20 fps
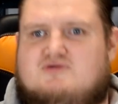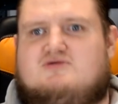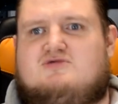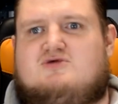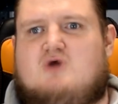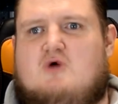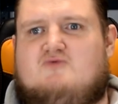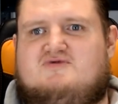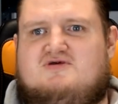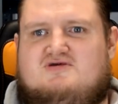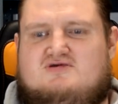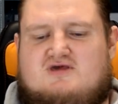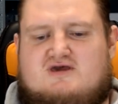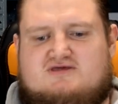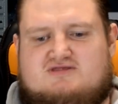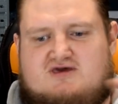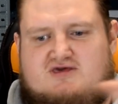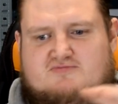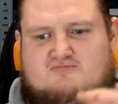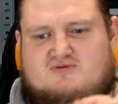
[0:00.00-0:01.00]
So obviously
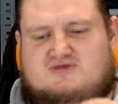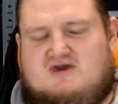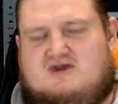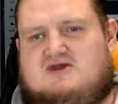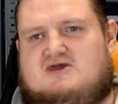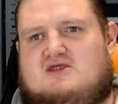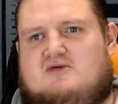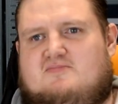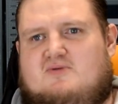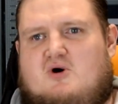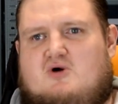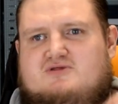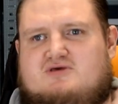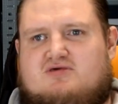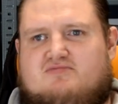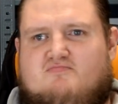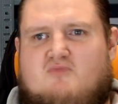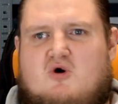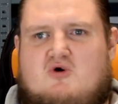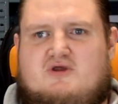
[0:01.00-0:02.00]
this particular board
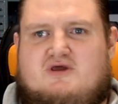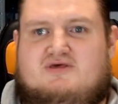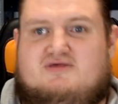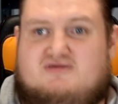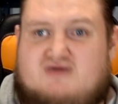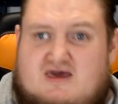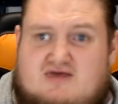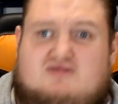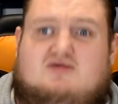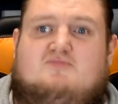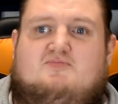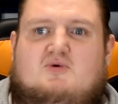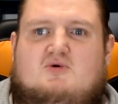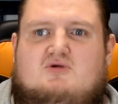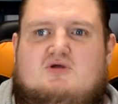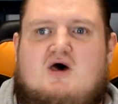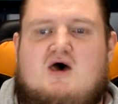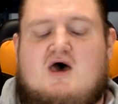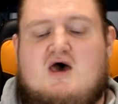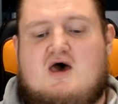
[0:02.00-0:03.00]
is more accessible